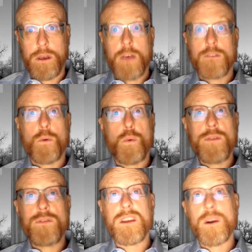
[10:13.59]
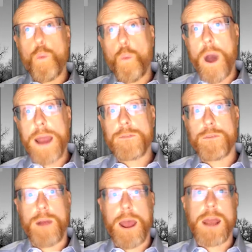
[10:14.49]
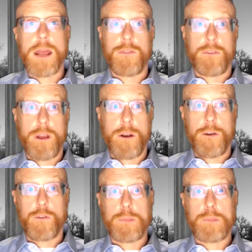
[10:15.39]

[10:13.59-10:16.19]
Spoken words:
So we've seen a wide variety of scenarios